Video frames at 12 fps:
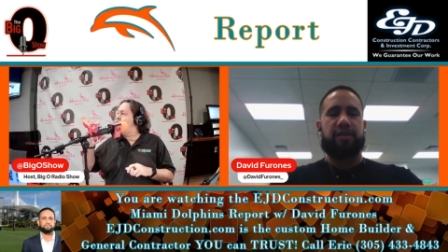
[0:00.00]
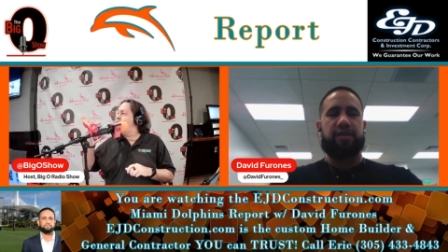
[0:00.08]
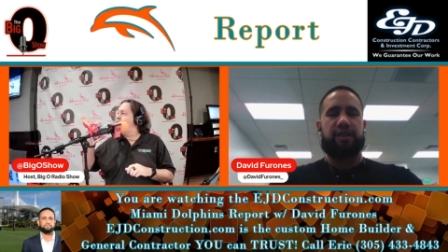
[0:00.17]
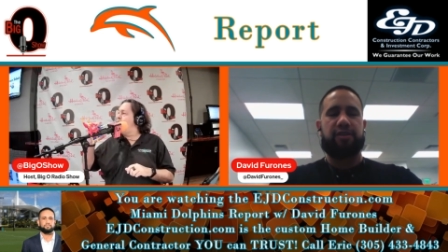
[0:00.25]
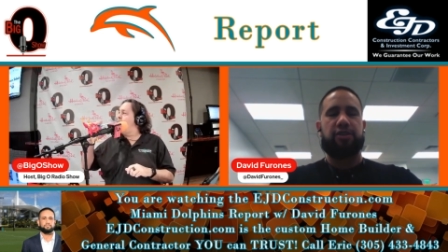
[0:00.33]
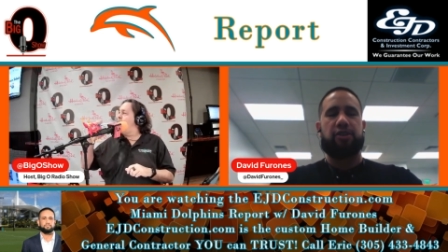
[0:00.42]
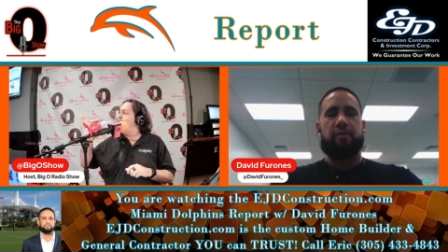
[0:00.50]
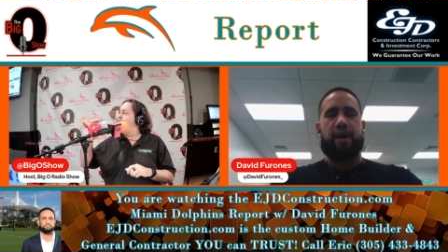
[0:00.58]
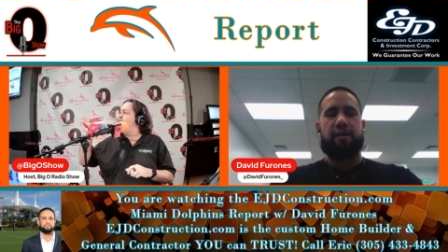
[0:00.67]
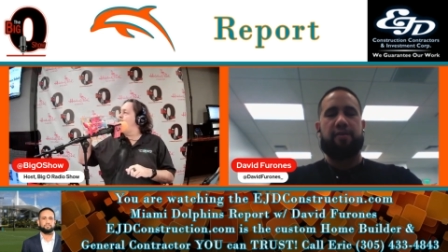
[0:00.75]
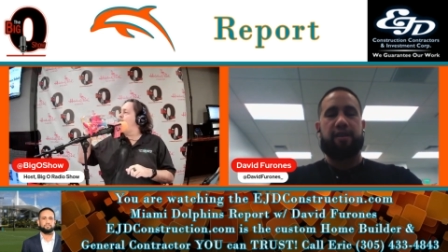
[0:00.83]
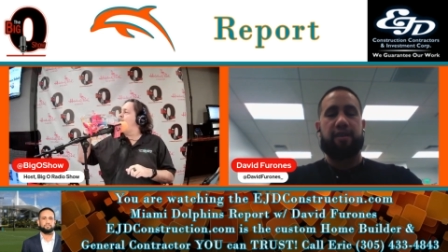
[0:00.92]
uh, took him
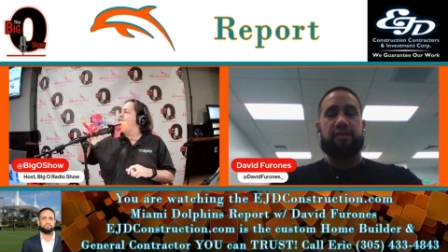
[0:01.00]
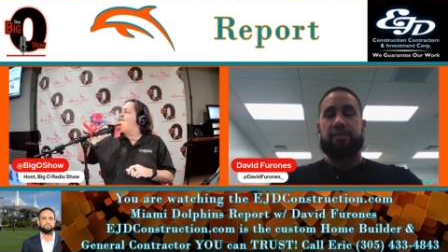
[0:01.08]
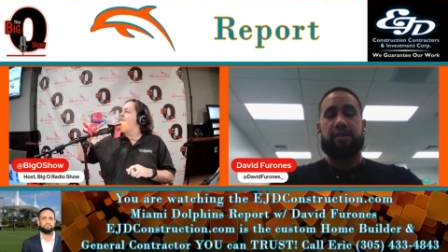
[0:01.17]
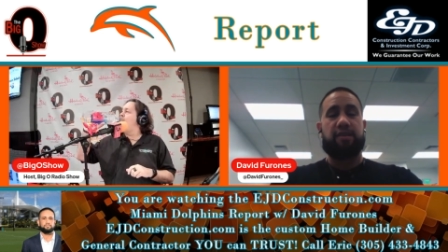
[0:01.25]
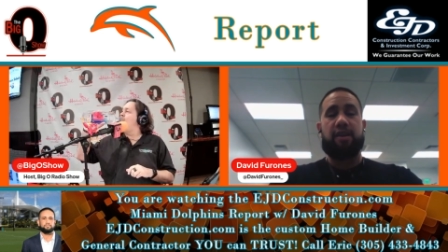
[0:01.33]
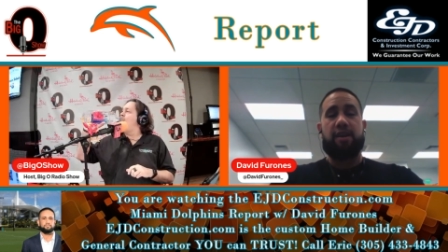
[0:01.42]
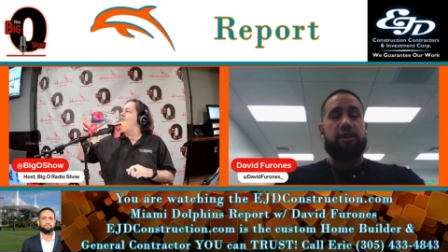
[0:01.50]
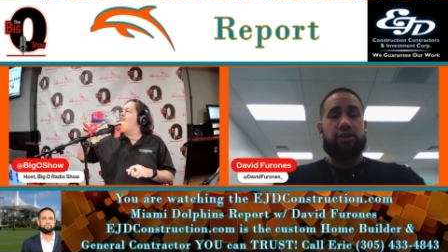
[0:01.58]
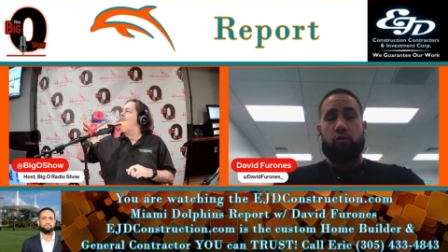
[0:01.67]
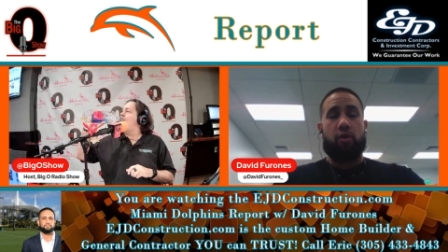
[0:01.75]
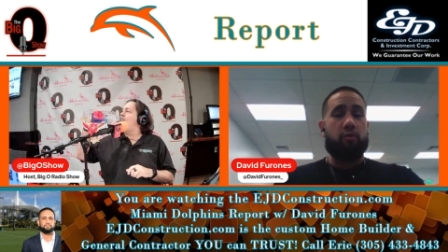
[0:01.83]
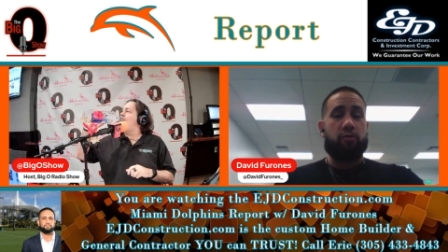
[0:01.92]
out of things. And
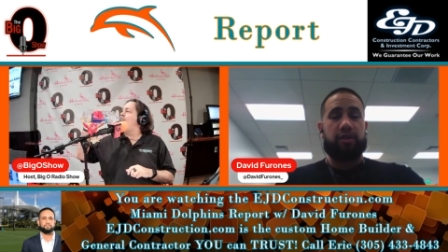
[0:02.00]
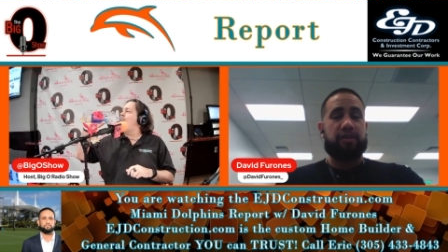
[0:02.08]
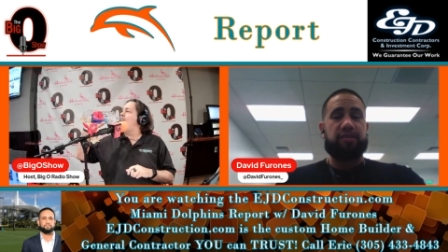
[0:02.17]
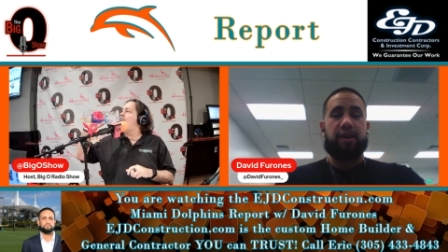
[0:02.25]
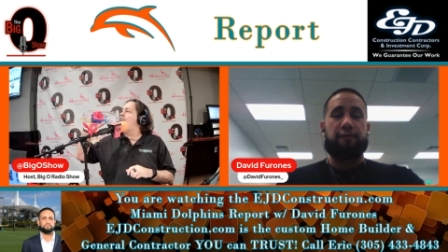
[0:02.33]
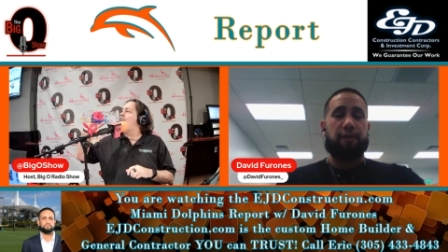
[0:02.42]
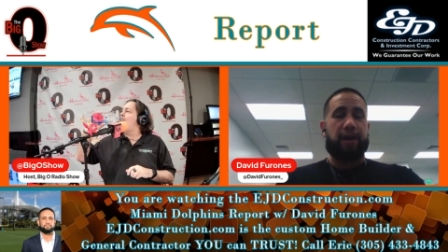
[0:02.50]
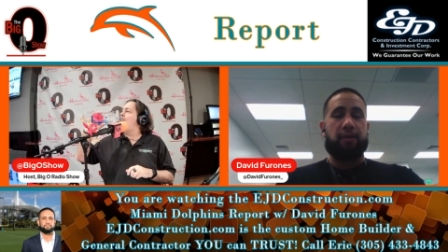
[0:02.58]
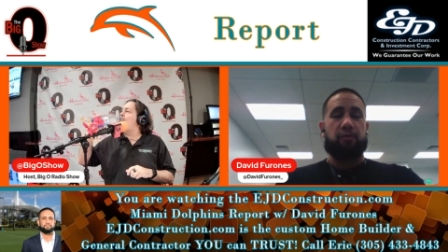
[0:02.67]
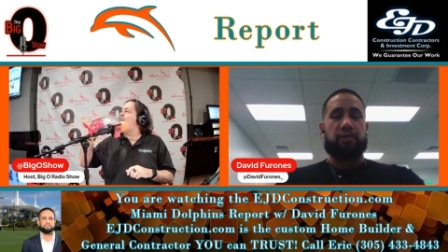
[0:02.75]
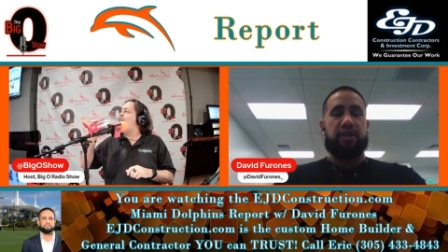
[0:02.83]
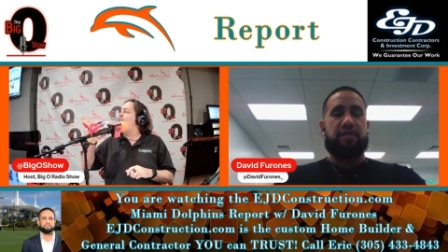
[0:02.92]
Tua, let's not forget,
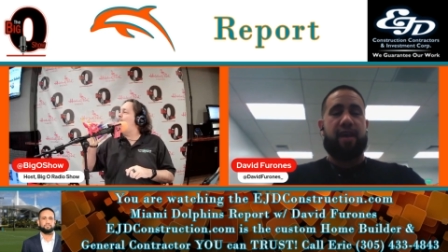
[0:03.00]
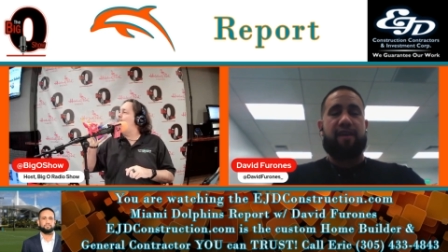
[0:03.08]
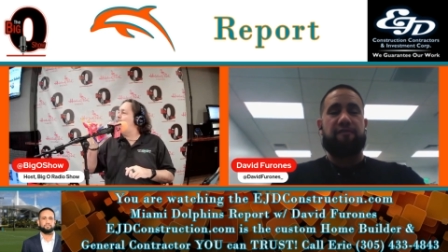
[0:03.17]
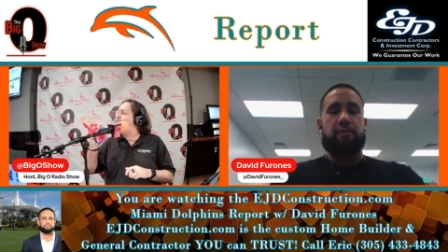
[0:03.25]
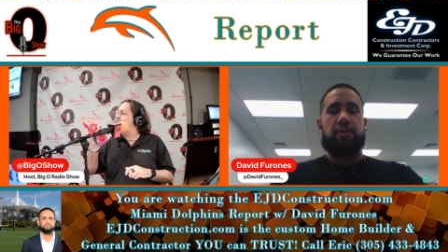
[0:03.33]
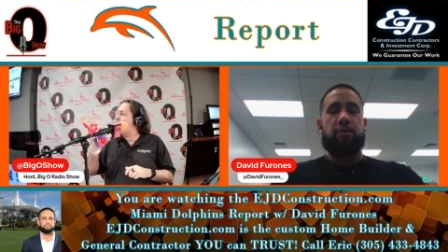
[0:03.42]
was in the MVP